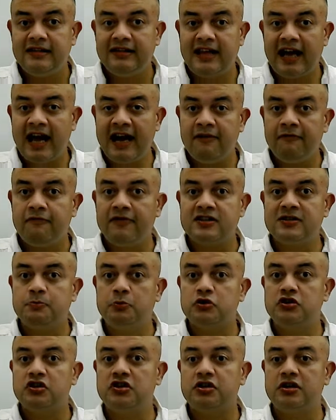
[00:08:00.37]
then first
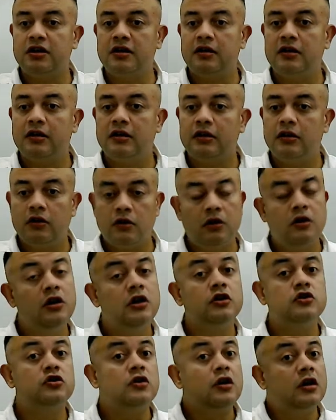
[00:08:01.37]
position you know
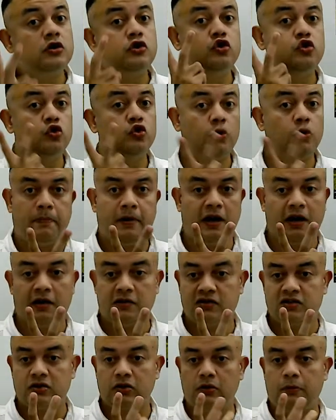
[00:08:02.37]
so two
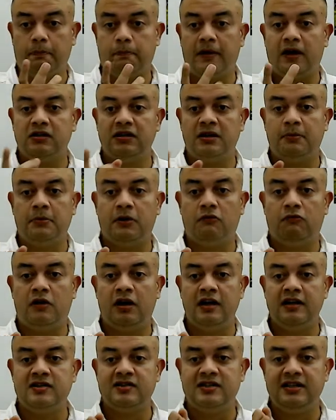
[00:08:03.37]
paths so path number
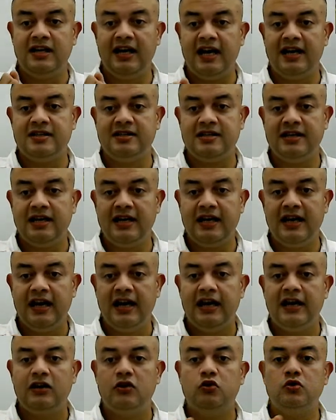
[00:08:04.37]
one is CAG
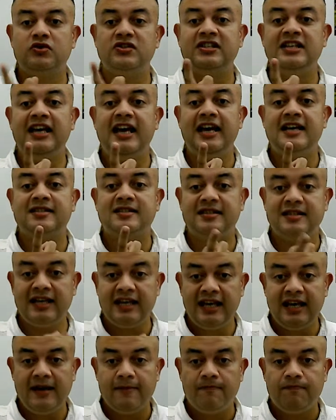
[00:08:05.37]
to
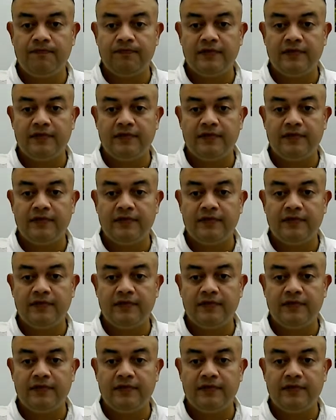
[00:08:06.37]
CAC